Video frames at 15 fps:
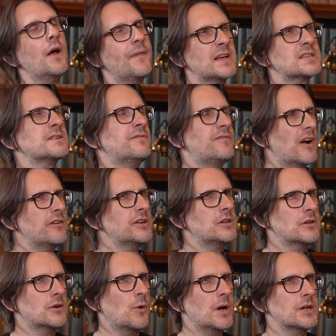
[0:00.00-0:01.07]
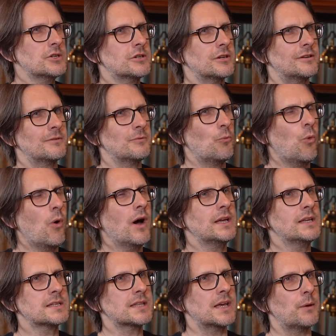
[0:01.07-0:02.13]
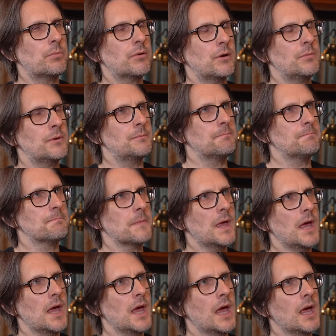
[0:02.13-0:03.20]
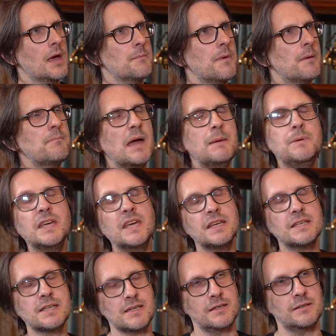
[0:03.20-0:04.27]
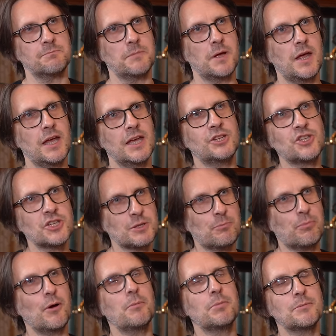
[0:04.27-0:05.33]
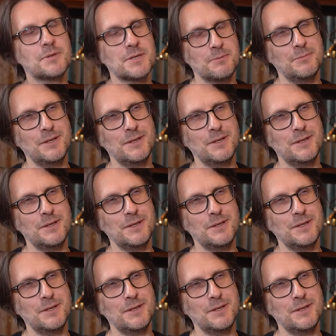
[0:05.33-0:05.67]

That's a very good question. Why is that a problem? Maybe it isn't. It's just a problem to